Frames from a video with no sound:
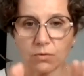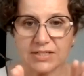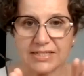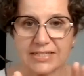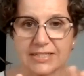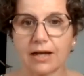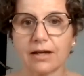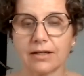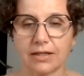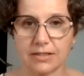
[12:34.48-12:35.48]
or
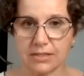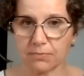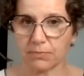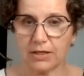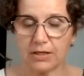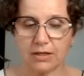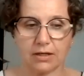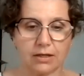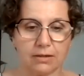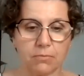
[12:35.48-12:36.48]
stagnant,
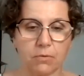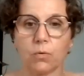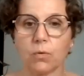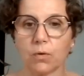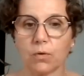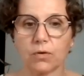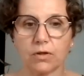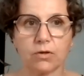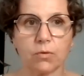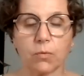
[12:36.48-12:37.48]
or
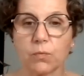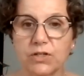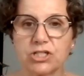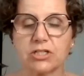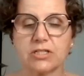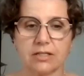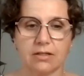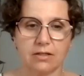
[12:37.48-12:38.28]
rigid,